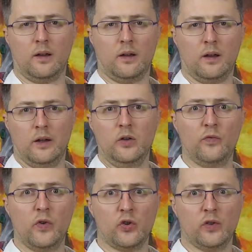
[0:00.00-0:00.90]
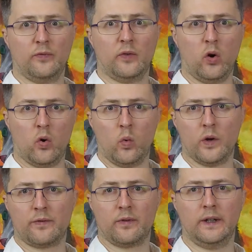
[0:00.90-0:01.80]
A new version of Go
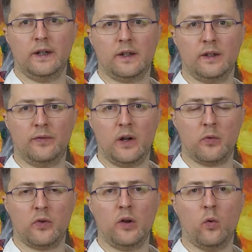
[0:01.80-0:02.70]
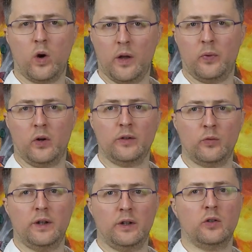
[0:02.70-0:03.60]
was released in February
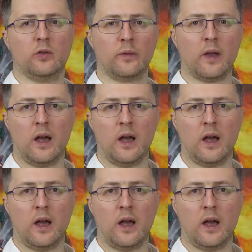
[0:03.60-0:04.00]
1.22.